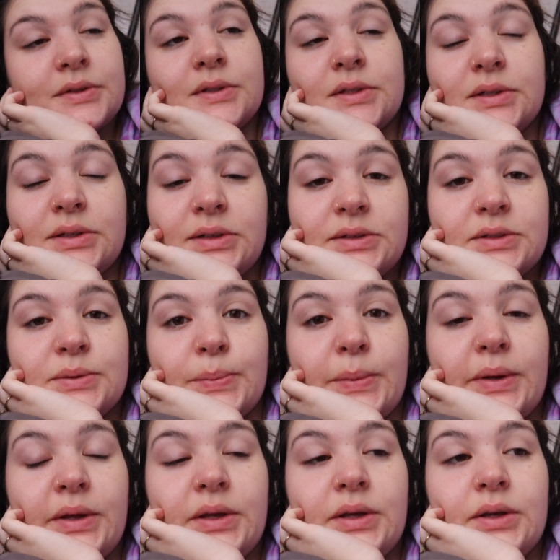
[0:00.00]
Today is
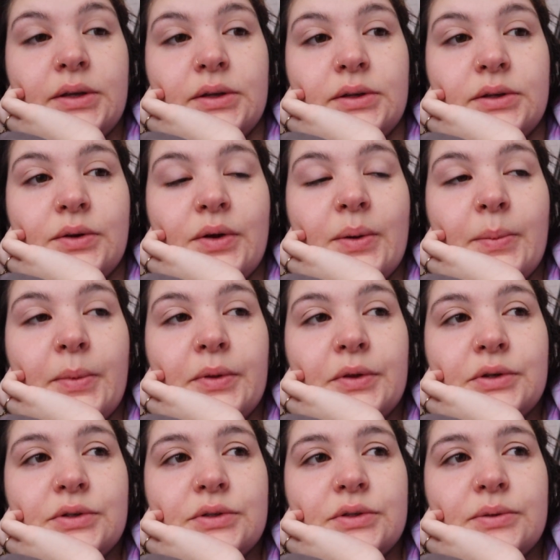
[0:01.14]
my
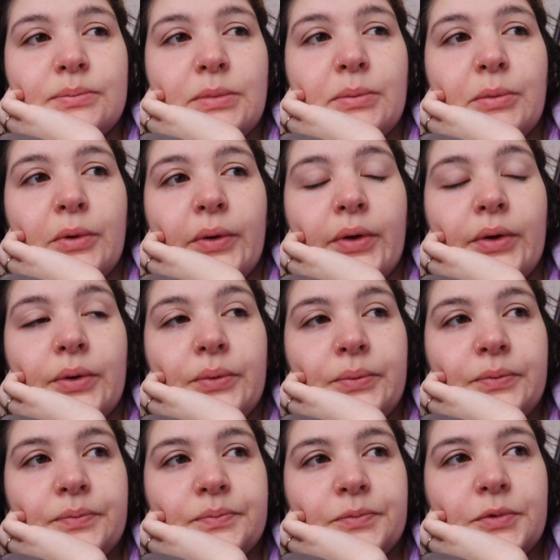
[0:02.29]
grandmother's memorial,
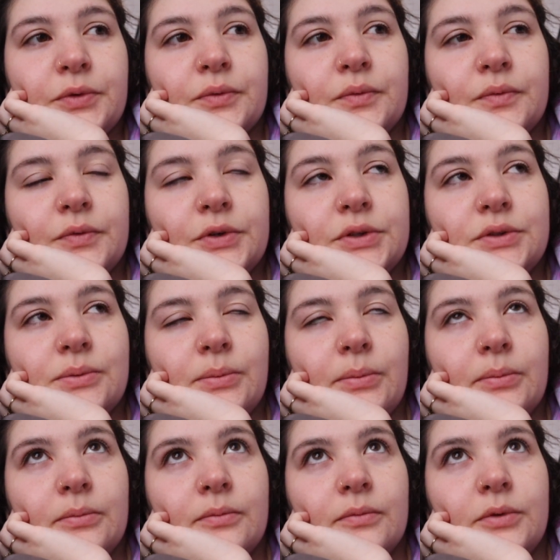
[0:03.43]
her first
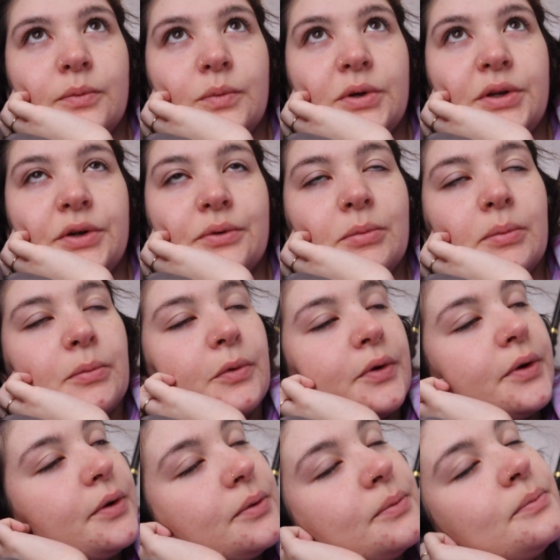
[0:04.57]
1 year
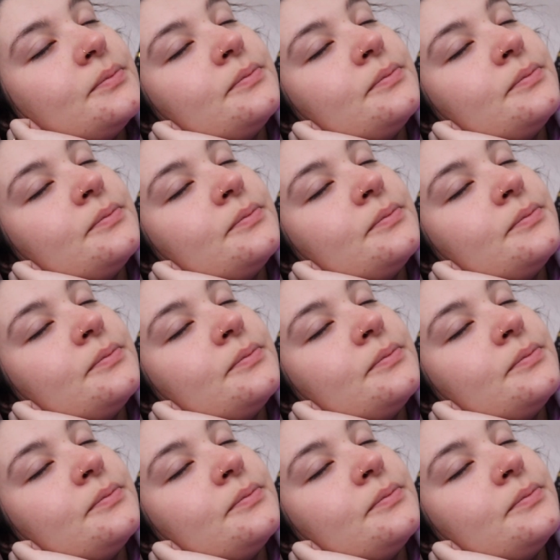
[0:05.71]
memorial.